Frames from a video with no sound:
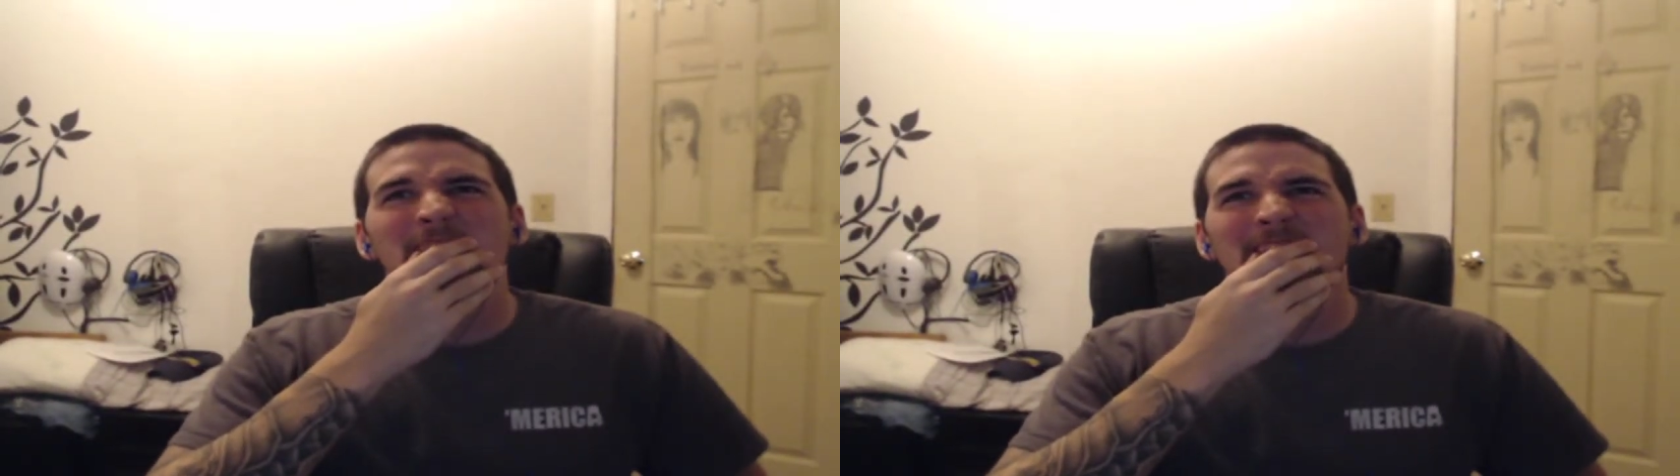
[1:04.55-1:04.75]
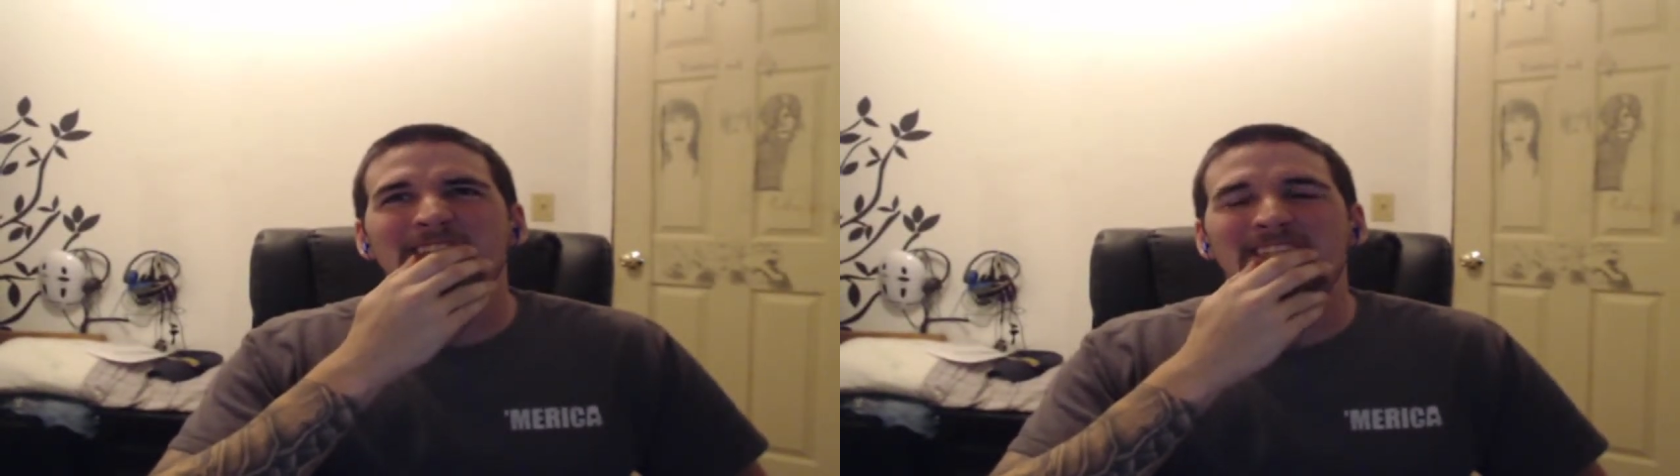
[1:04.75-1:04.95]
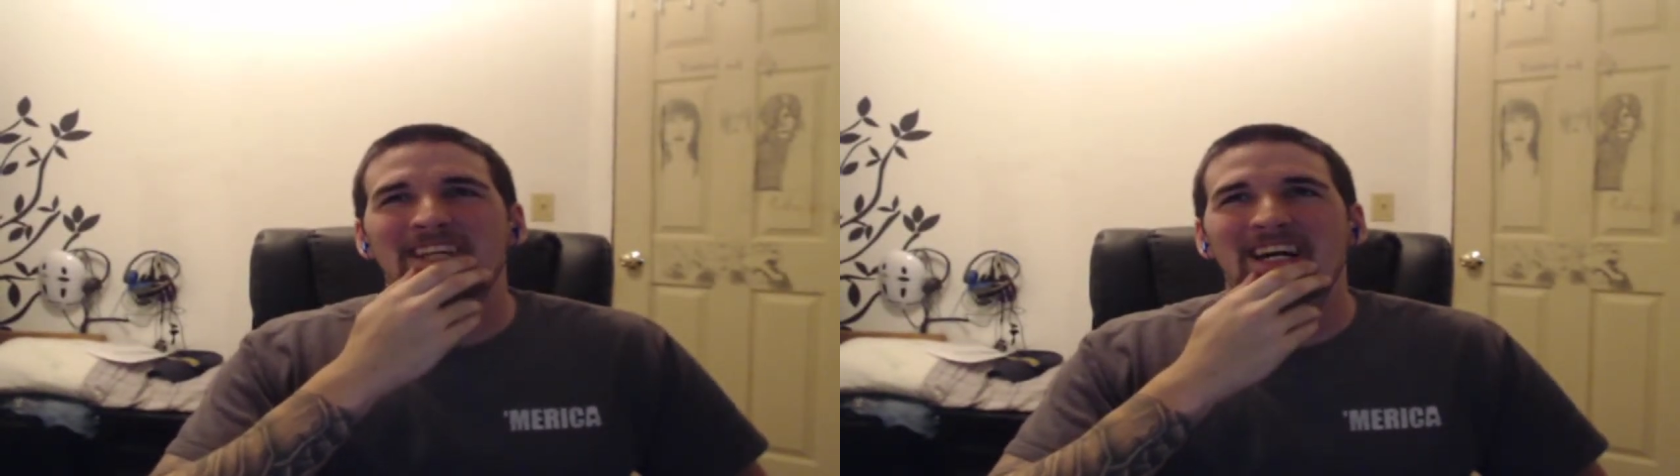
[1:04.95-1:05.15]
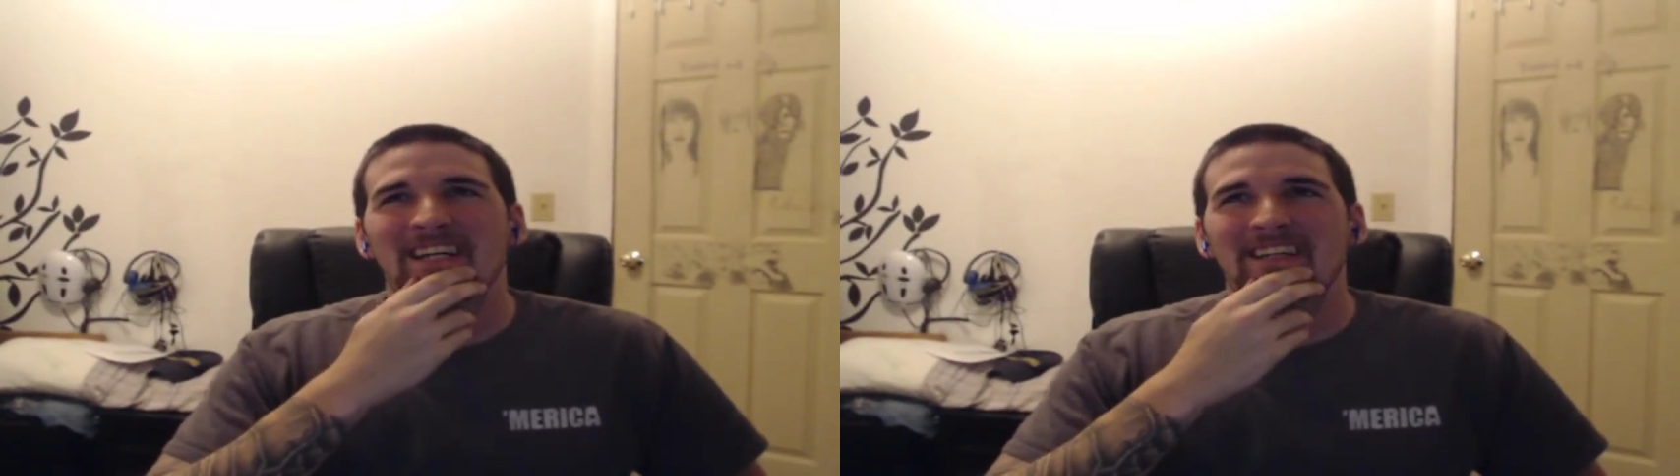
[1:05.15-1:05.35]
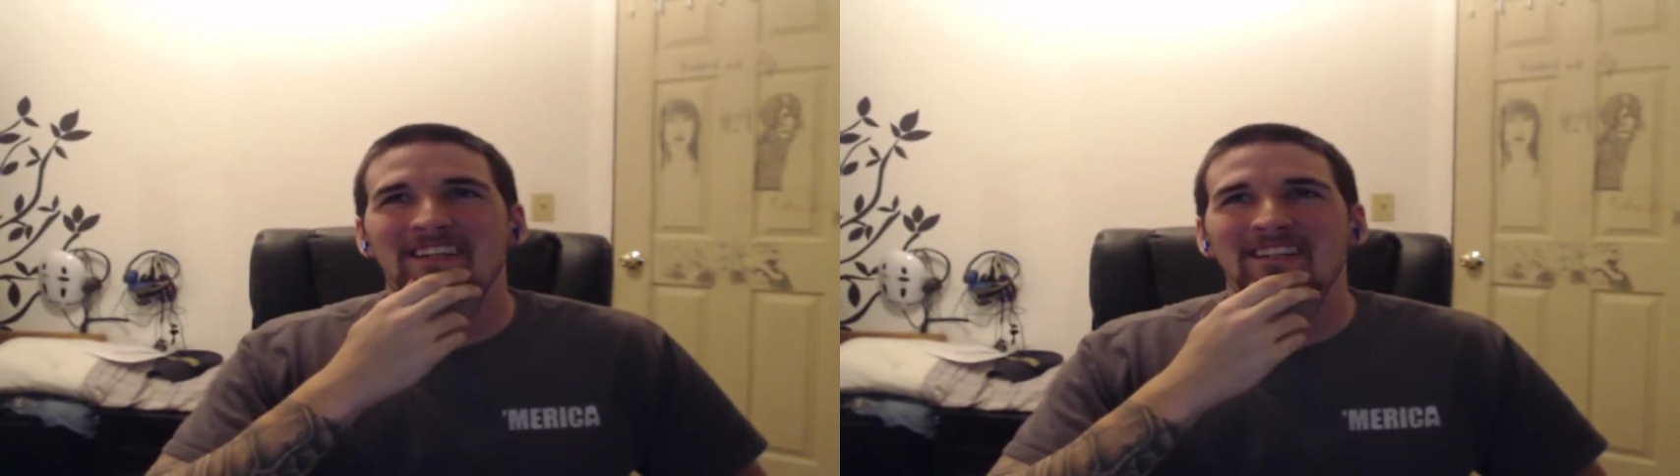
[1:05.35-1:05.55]
It's
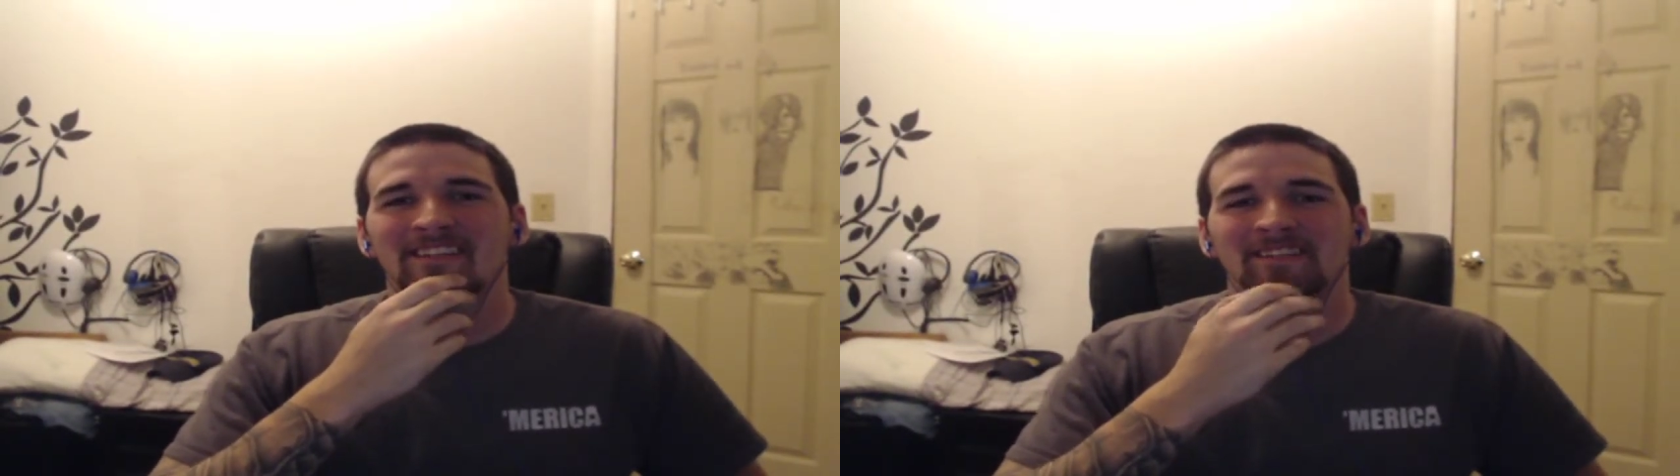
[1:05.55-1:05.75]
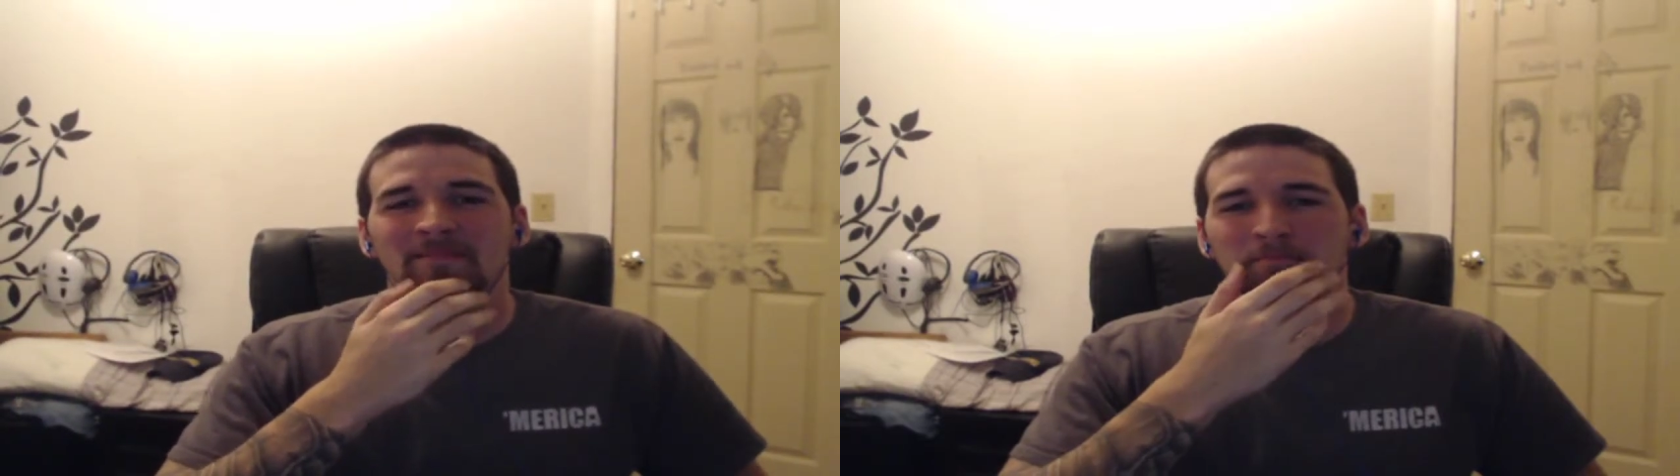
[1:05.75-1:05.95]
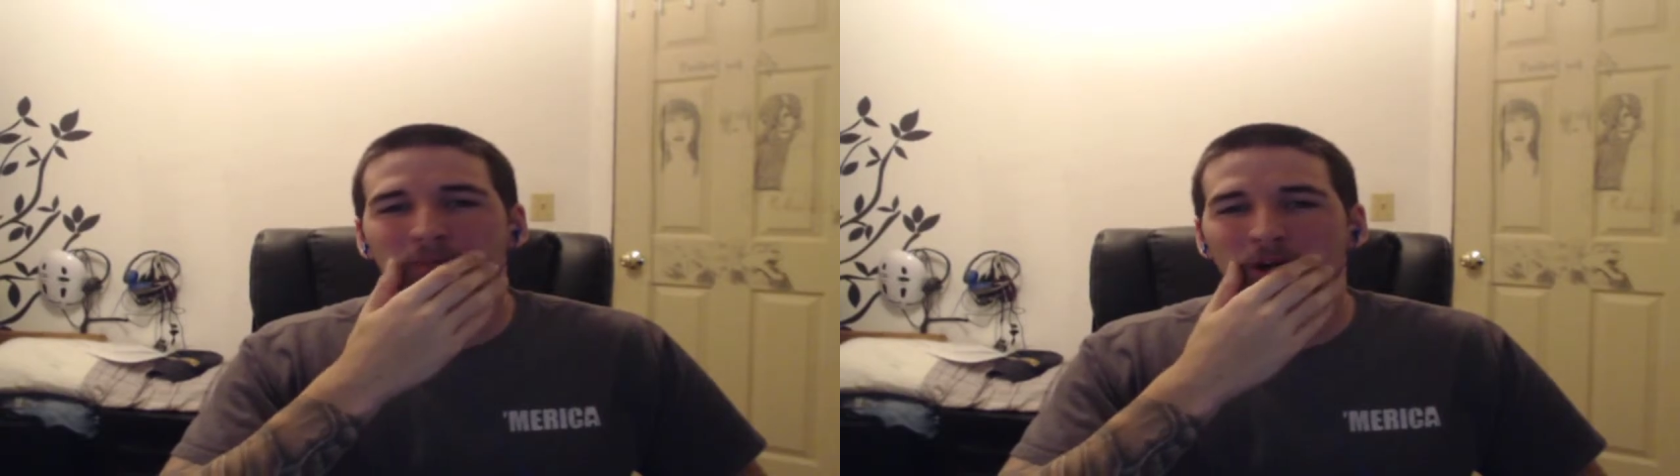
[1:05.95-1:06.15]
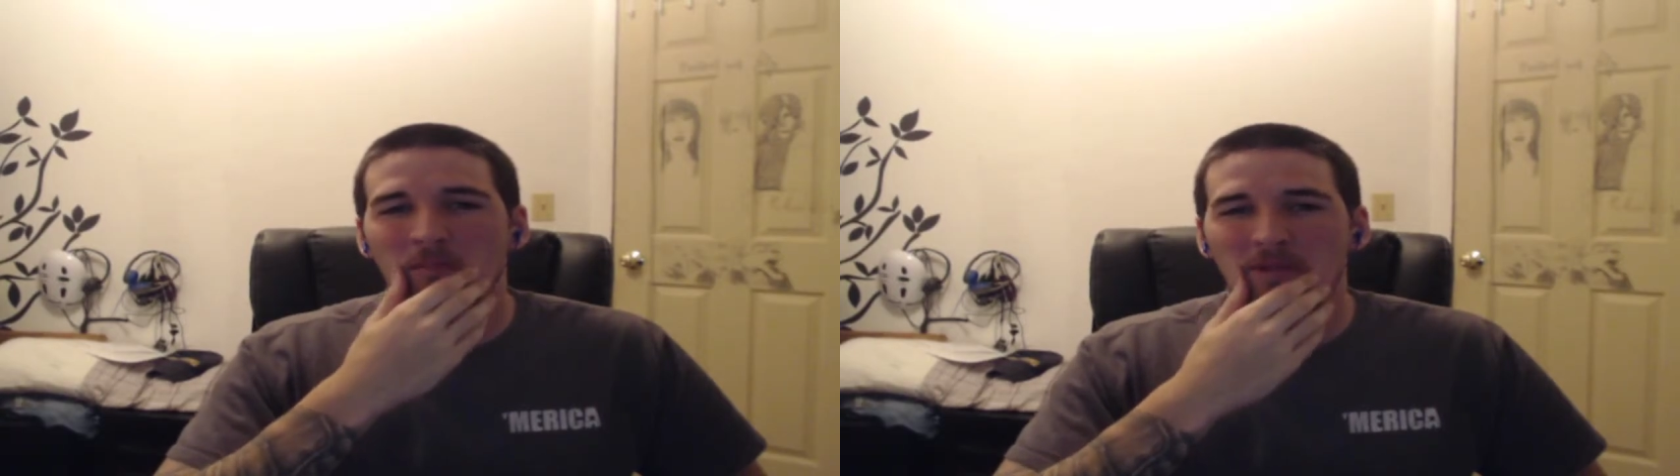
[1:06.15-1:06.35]
not blowing